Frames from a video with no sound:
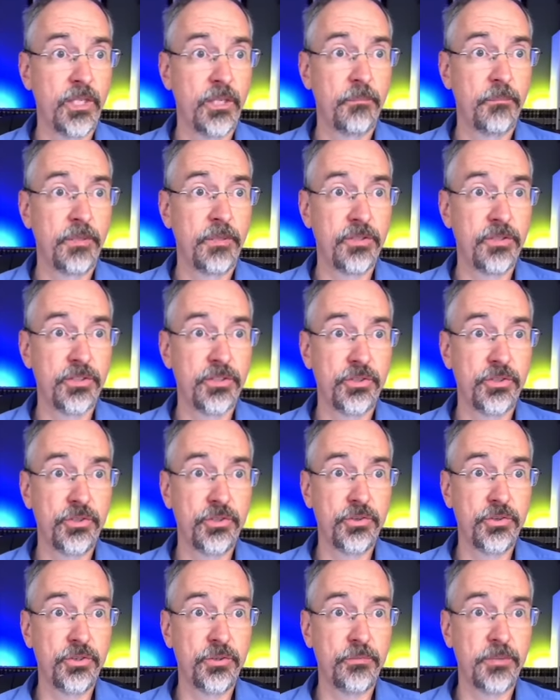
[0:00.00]
because
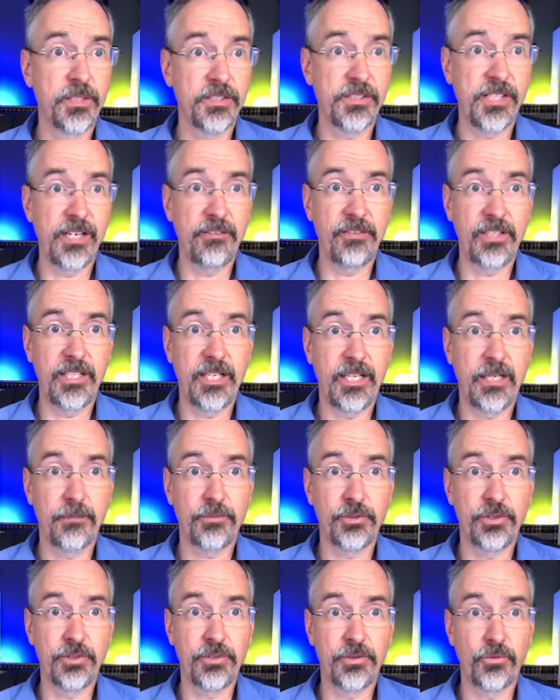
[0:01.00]
YouTube doesn't have any
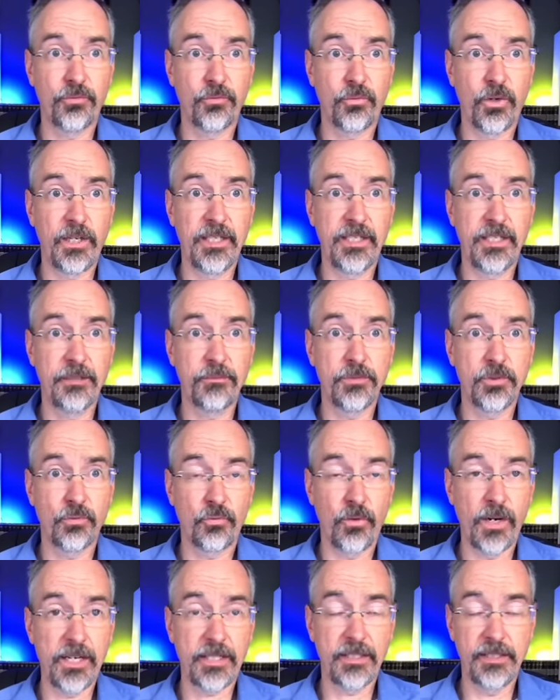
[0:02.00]
option to write them
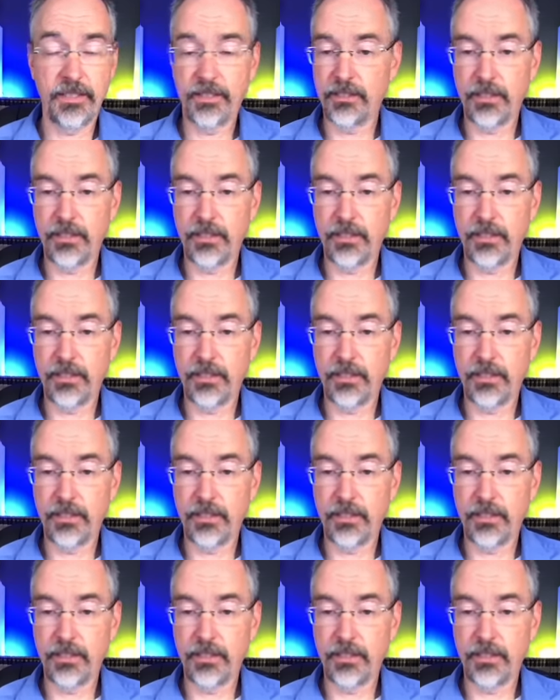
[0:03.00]
directly.